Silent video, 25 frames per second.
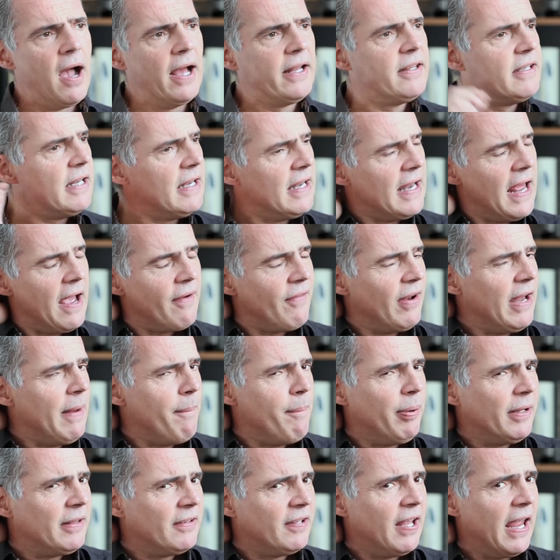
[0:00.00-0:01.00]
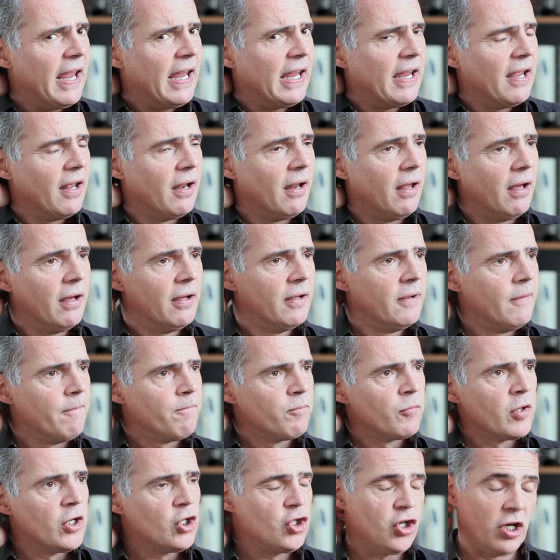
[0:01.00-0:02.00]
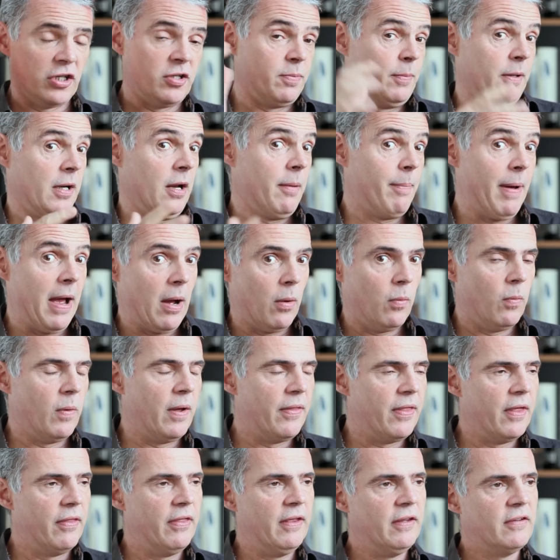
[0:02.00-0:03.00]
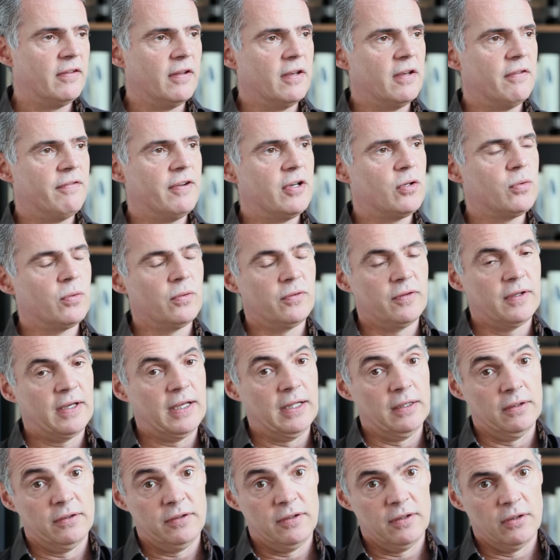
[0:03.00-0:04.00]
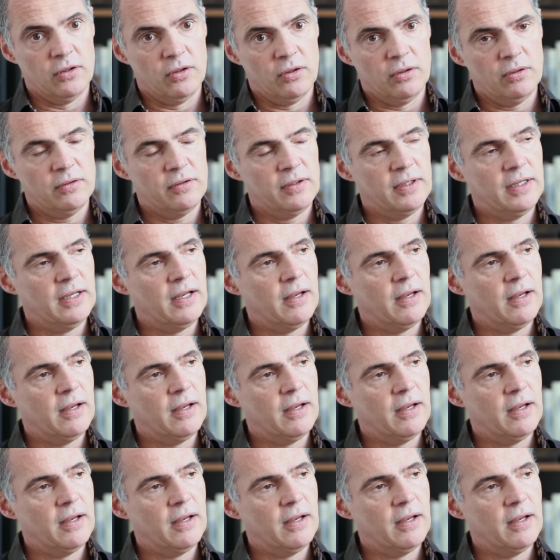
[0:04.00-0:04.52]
I didn't have any particular judgment about whether these individuals are guilty or not,